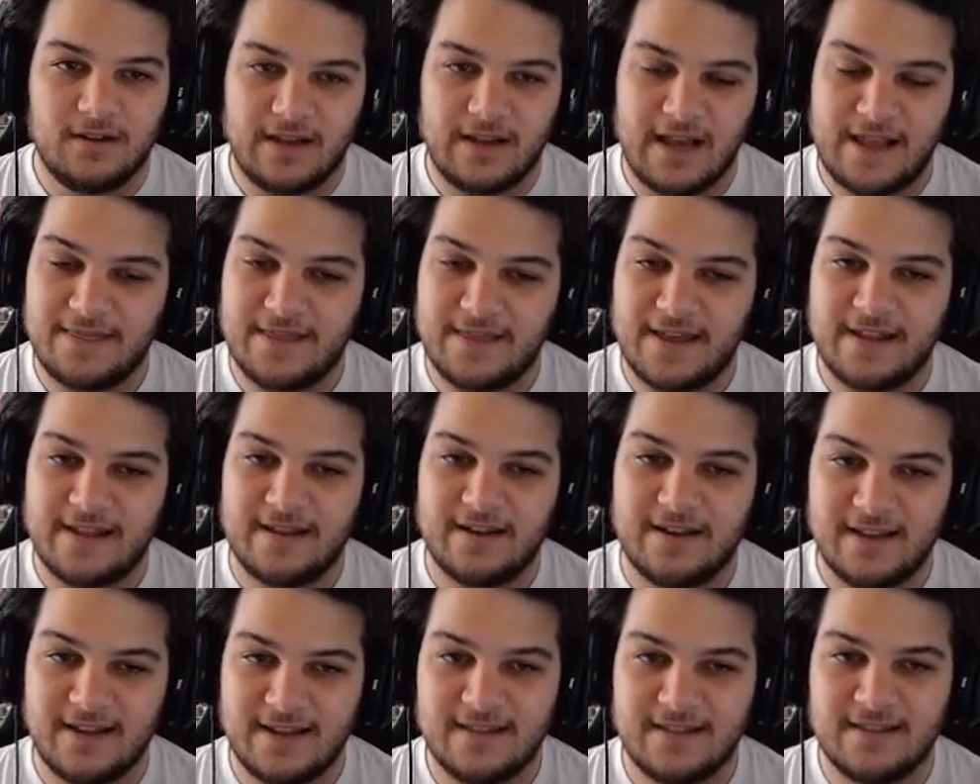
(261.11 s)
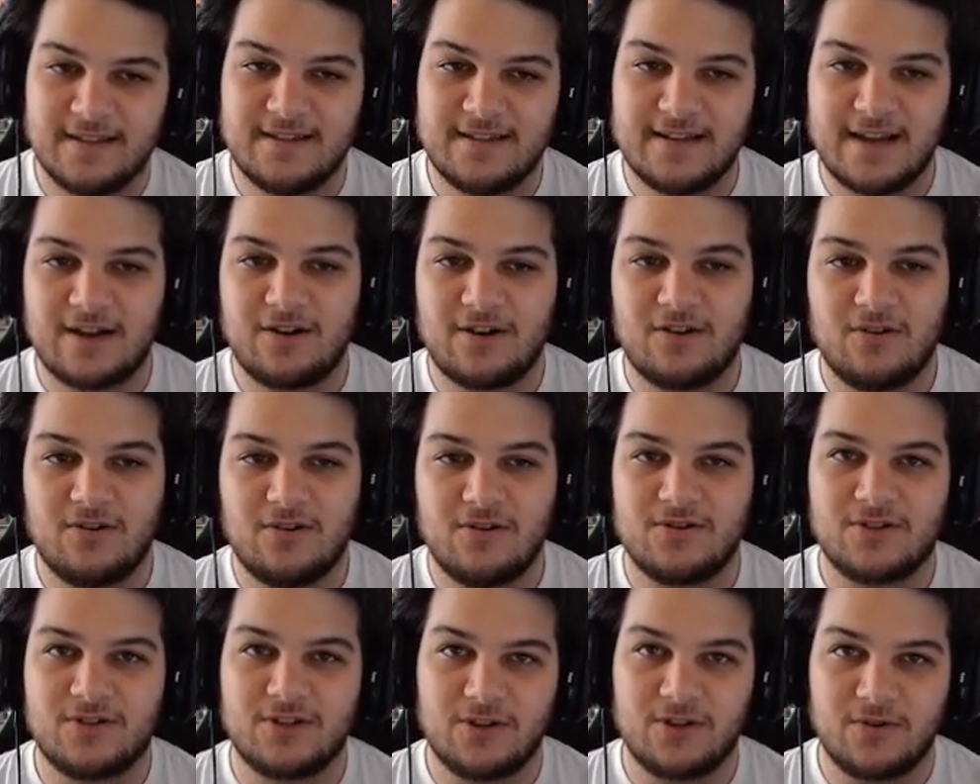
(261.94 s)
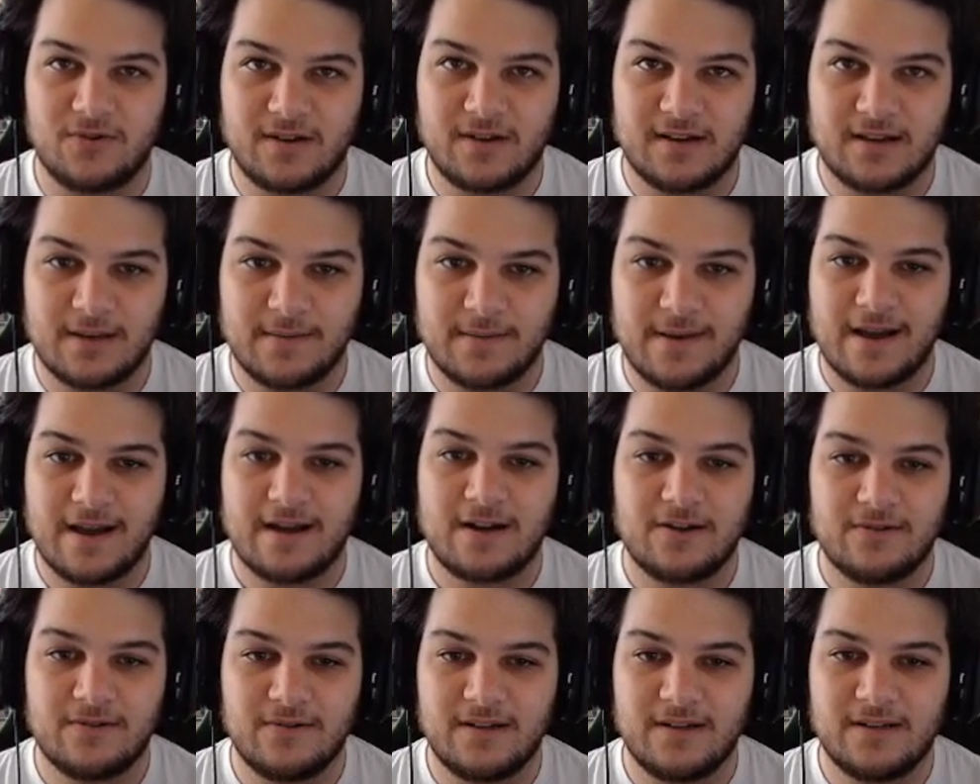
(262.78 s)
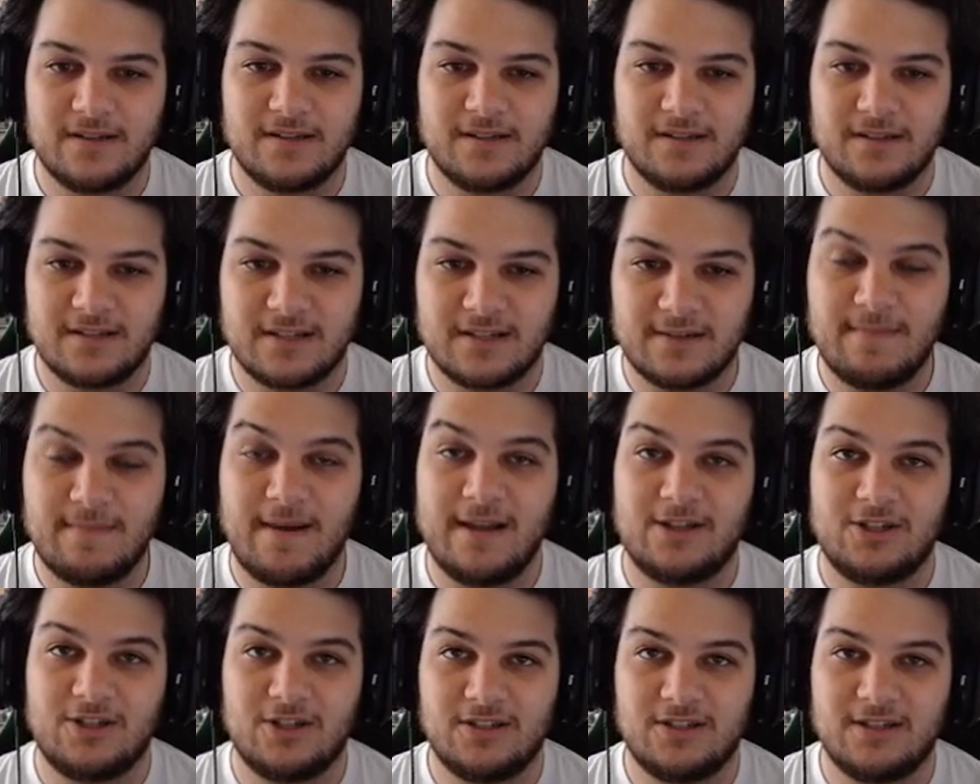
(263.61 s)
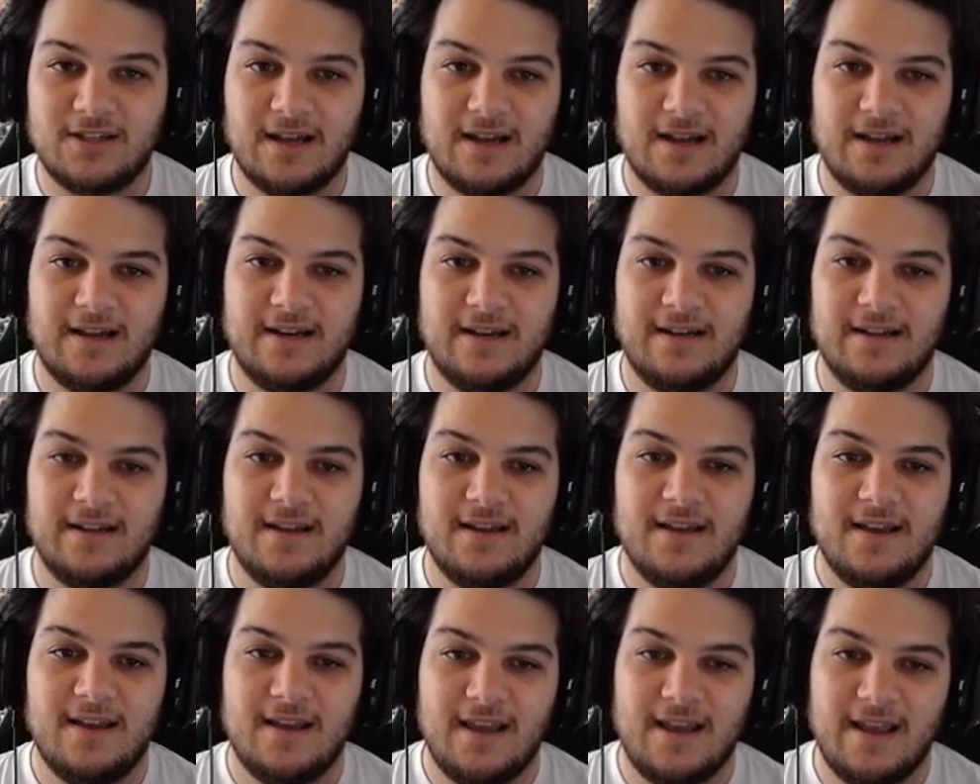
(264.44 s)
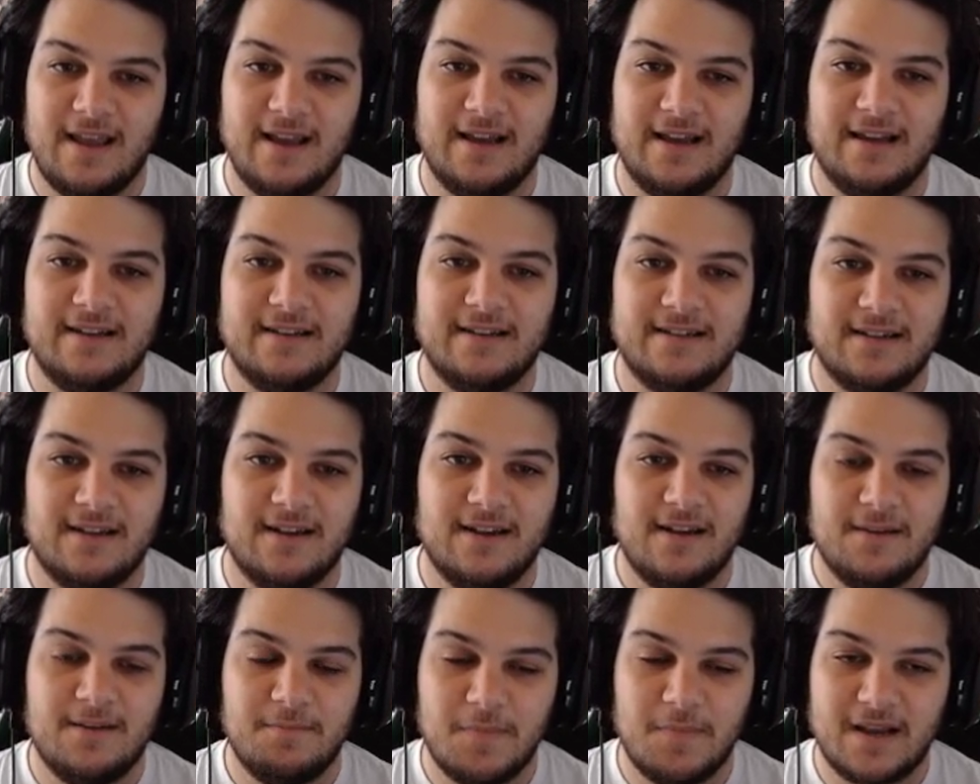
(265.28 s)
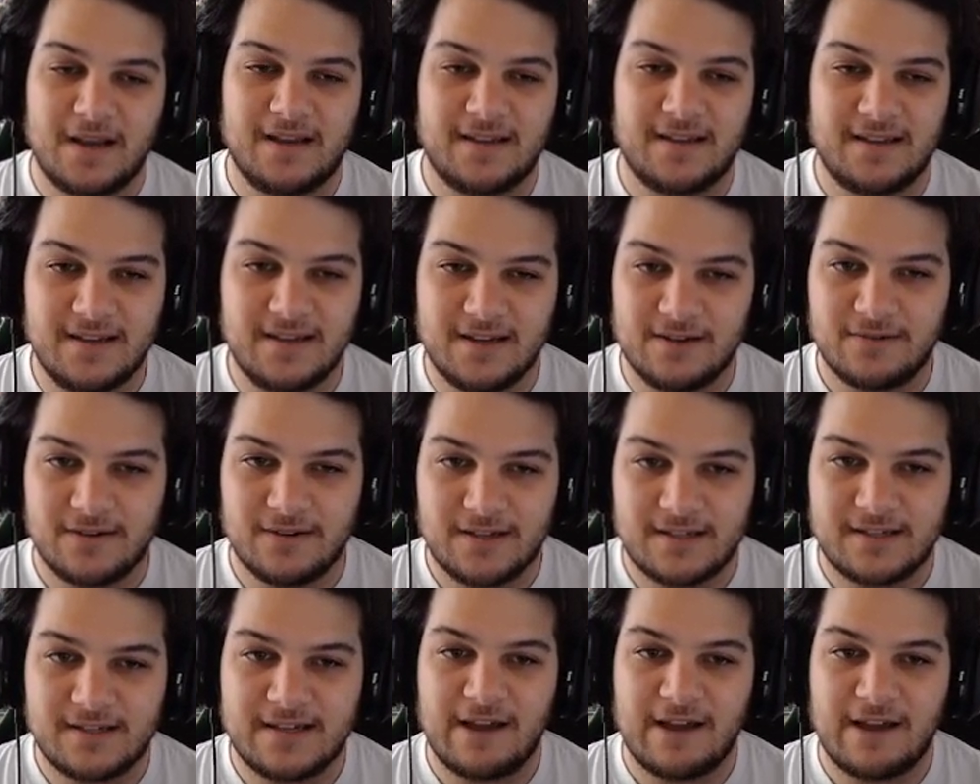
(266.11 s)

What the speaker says: and then in the deck are also Kamacuras, Dimension Tide, and Mega Gearus.